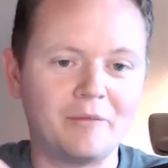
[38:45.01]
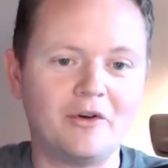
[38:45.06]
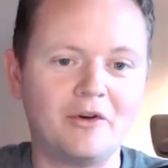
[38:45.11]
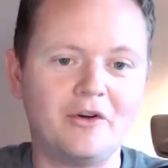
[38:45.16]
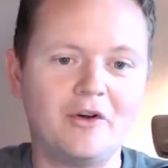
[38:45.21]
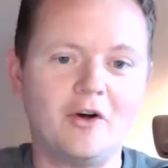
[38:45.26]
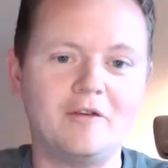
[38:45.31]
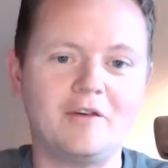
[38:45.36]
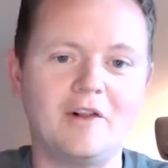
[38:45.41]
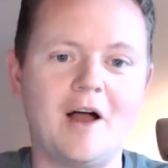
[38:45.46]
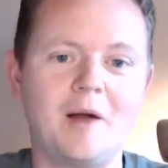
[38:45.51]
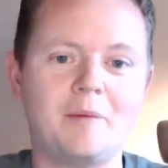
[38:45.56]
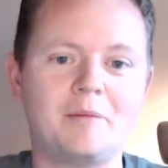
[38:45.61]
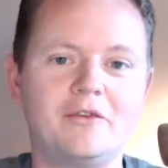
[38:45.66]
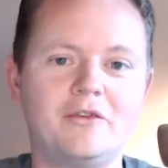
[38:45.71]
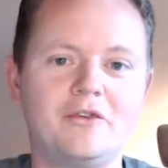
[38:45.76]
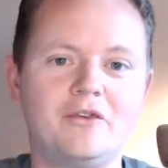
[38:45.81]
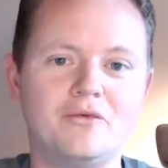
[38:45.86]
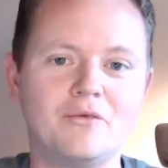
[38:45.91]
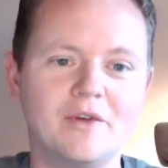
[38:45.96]
zone overlaps
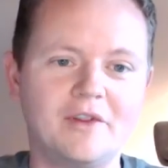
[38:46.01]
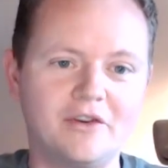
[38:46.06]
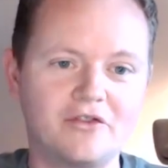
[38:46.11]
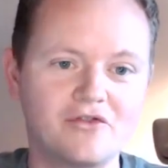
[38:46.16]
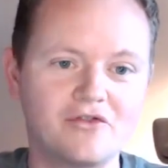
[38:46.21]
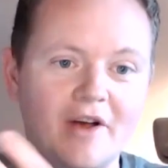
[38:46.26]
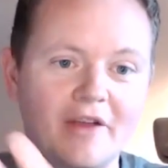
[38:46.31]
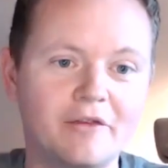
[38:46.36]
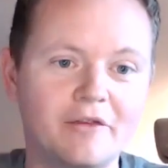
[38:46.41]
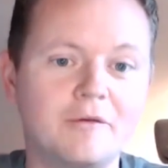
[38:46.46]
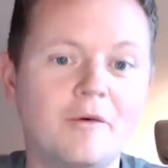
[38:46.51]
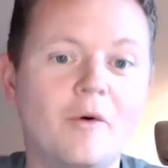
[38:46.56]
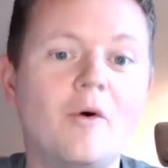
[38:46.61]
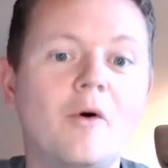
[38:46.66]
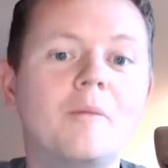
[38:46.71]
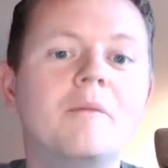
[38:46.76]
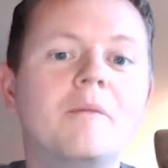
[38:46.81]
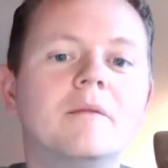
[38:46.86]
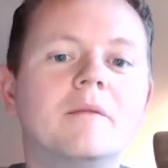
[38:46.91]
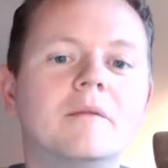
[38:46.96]
to really transform